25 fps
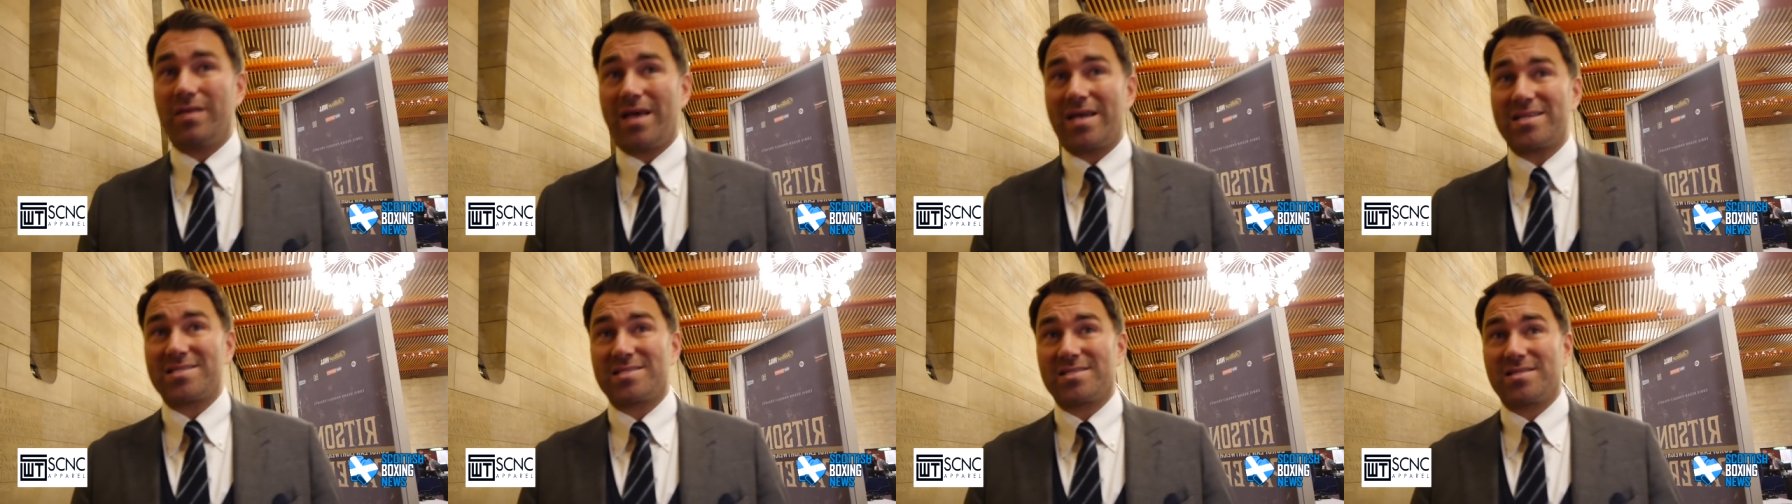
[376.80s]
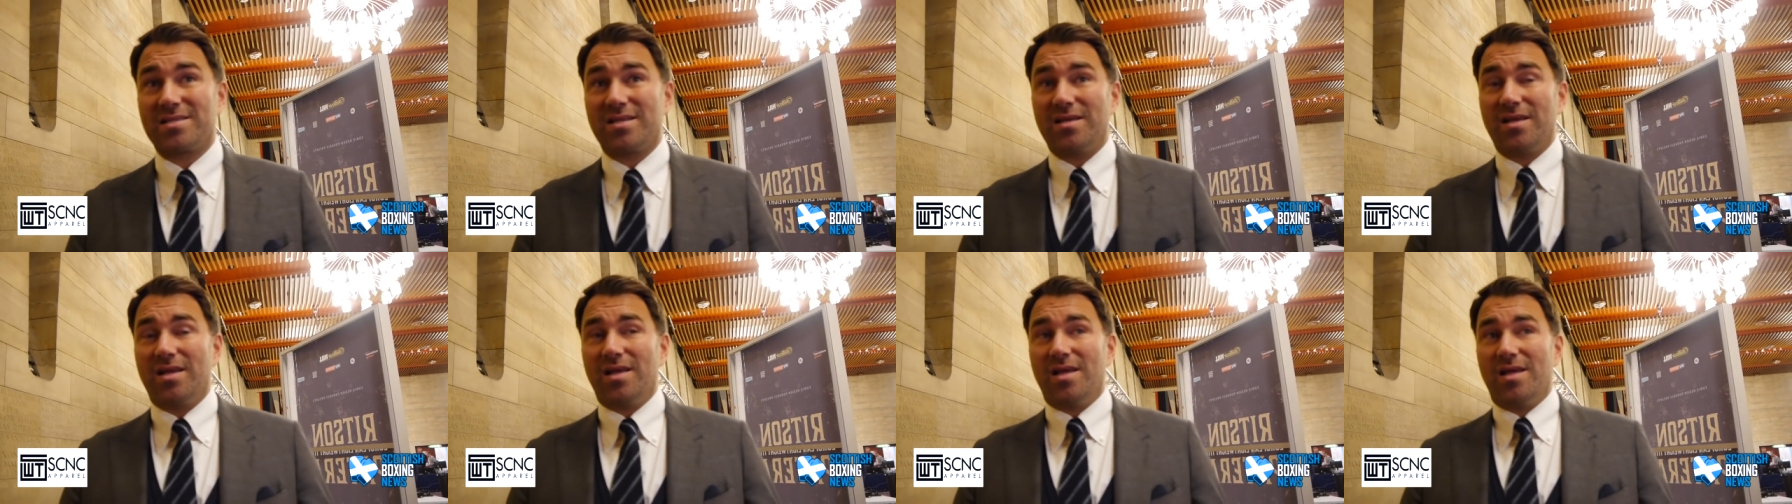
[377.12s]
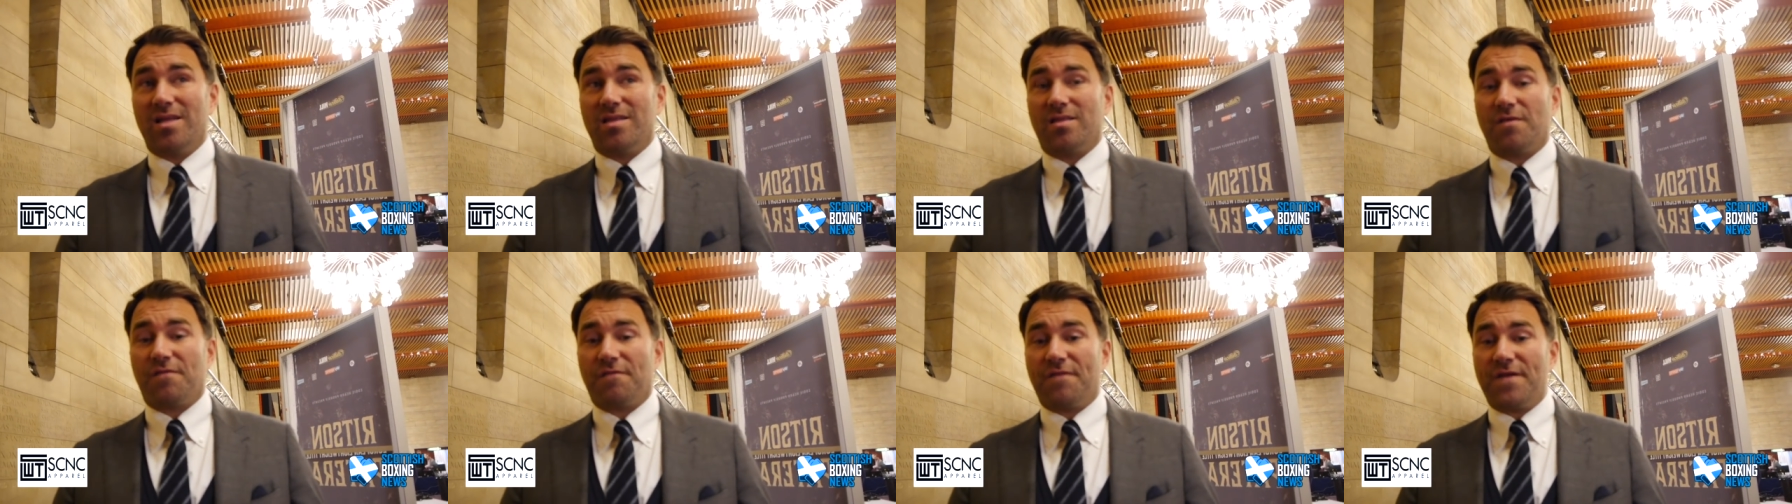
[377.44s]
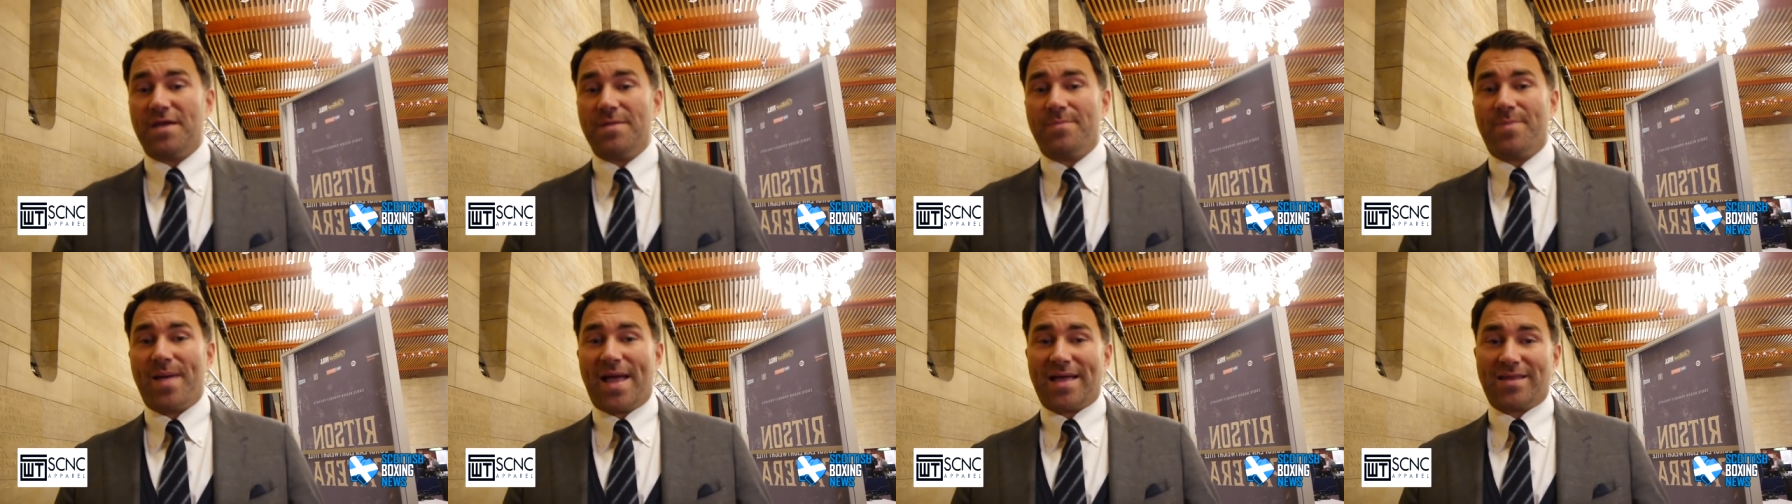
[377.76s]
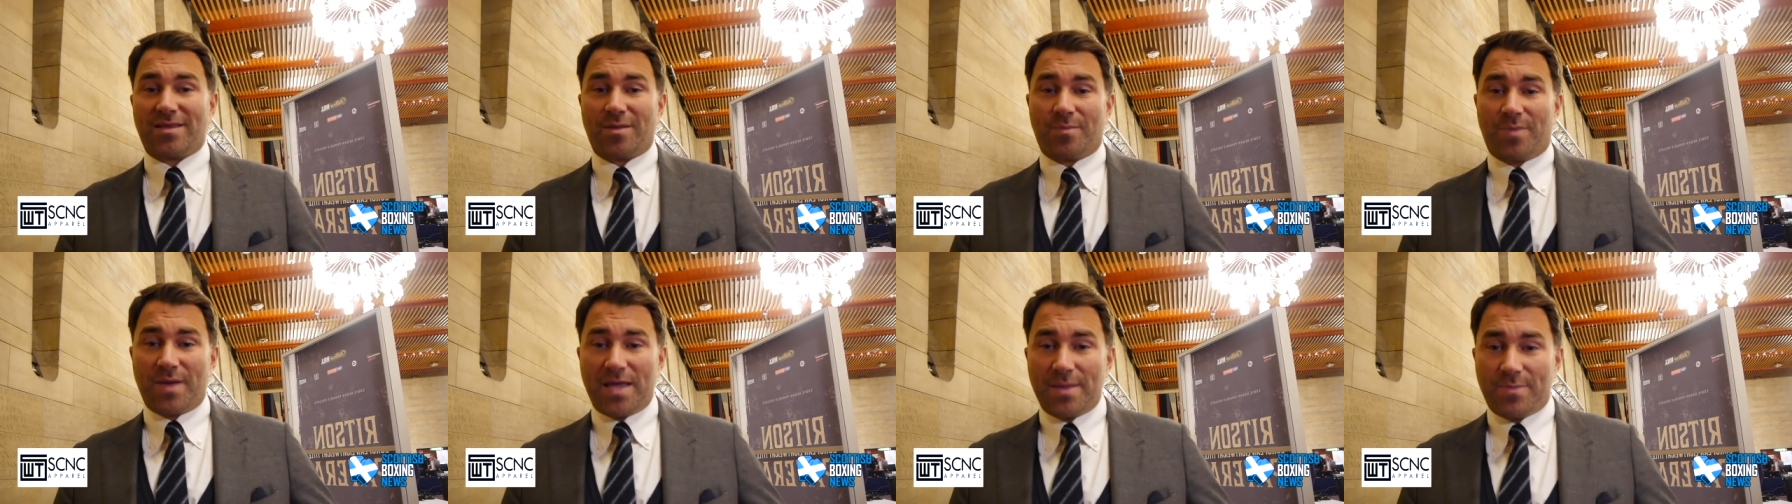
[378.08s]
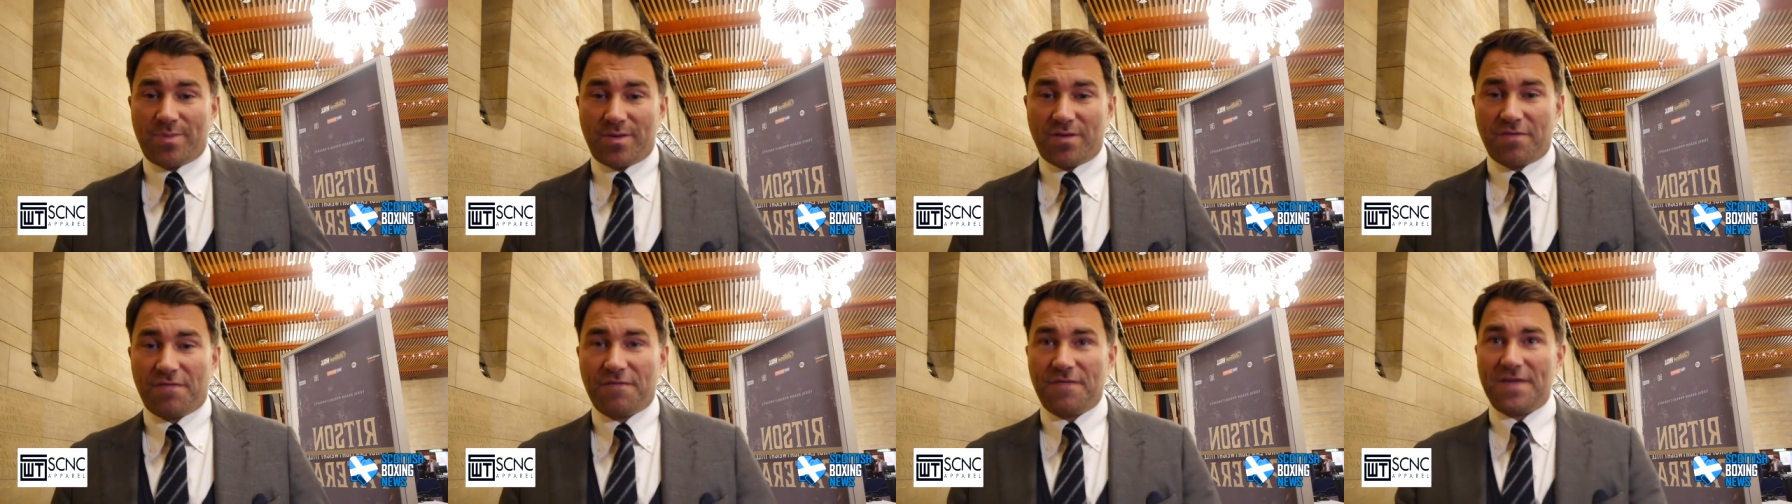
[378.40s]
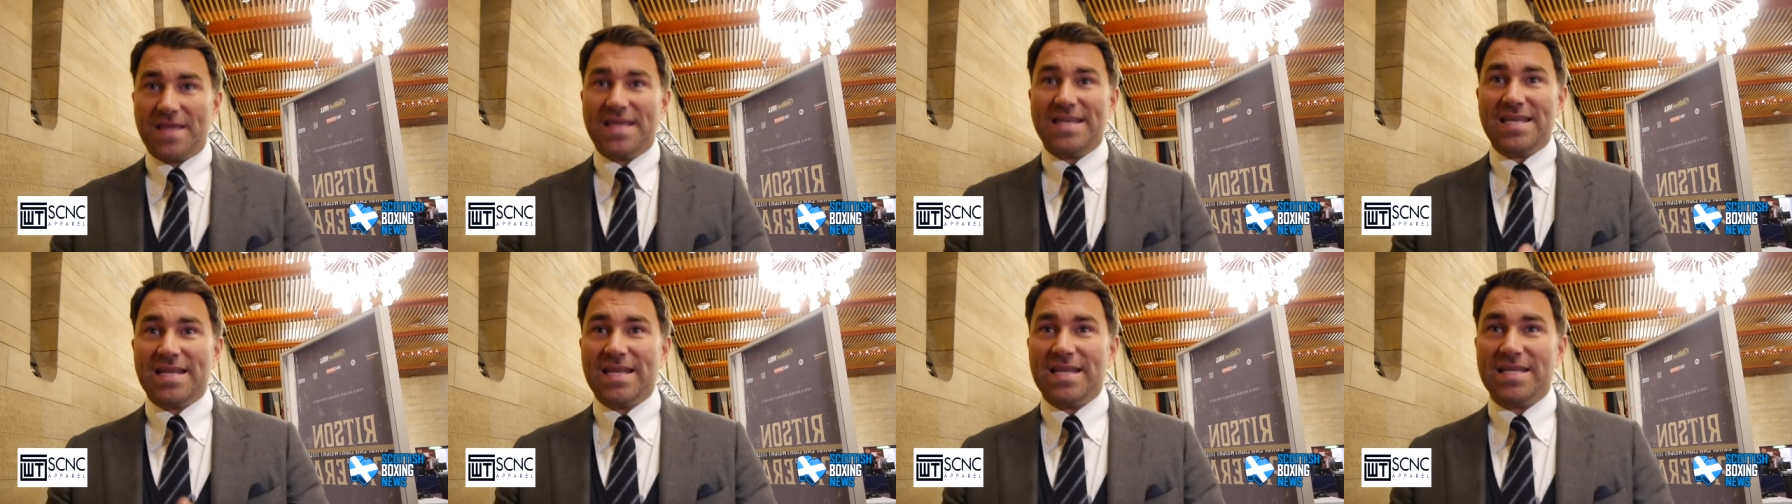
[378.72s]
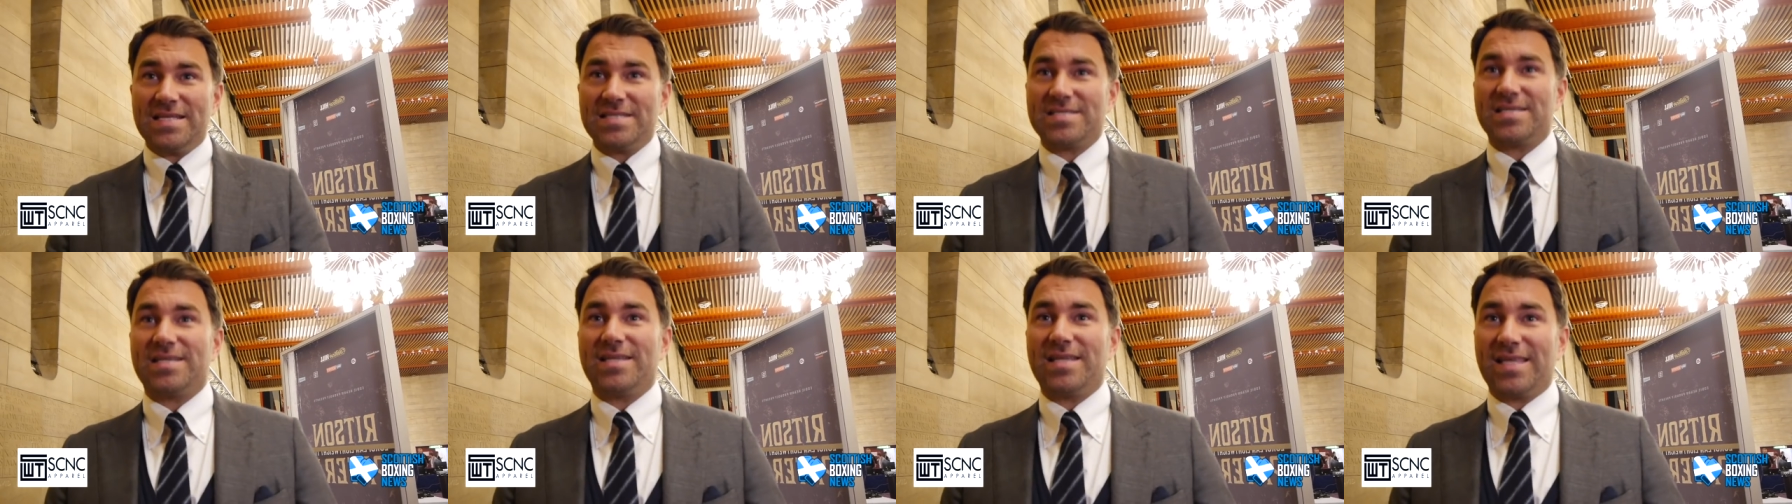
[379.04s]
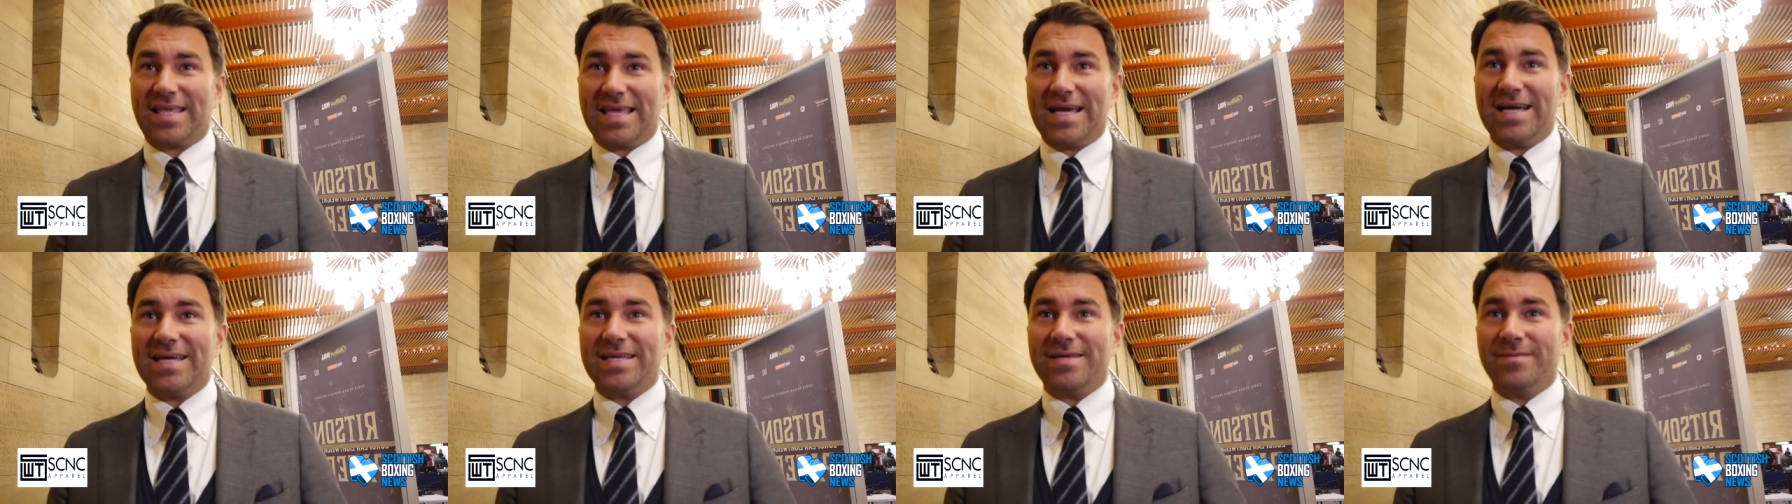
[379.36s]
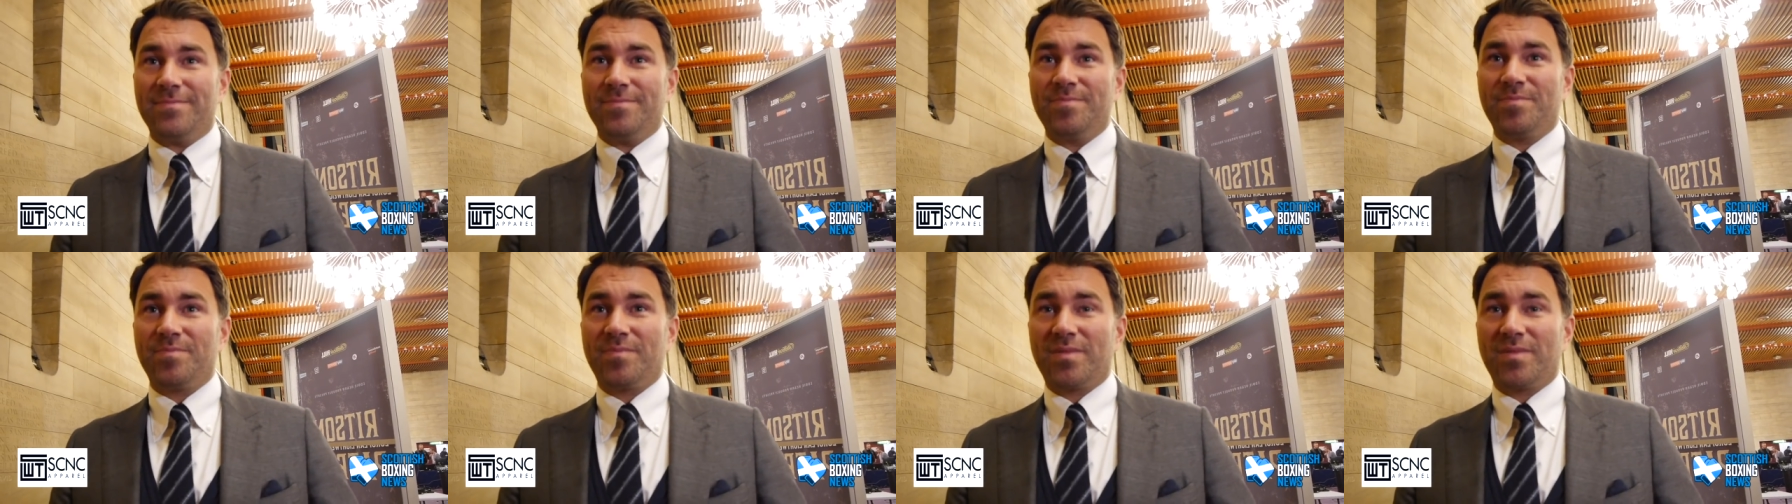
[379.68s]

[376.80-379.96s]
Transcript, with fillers: that's the feedback that people are feeding into the game.